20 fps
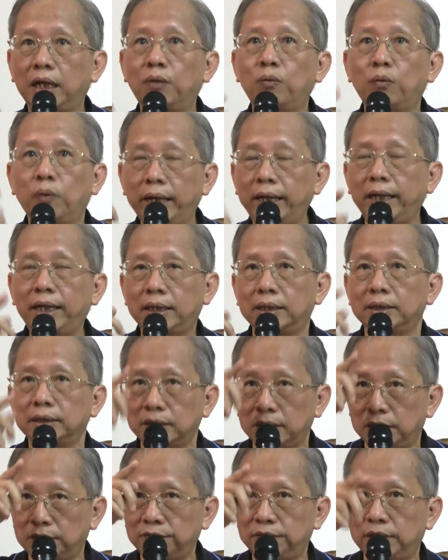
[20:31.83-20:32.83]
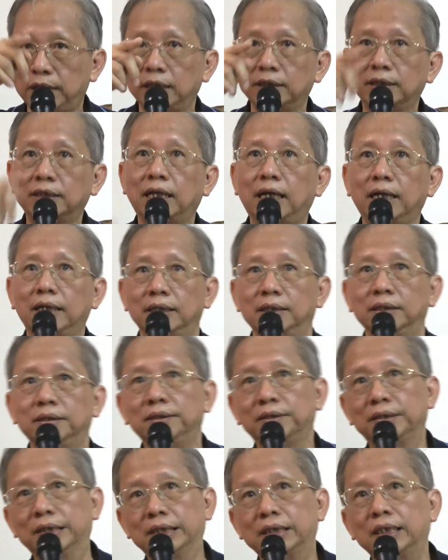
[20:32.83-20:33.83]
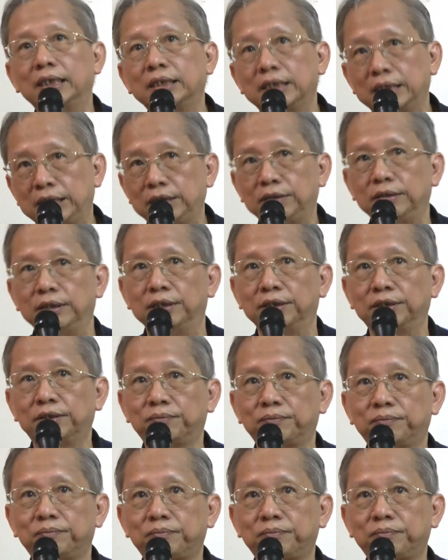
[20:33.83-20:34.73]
awareness of that silence, that stillness?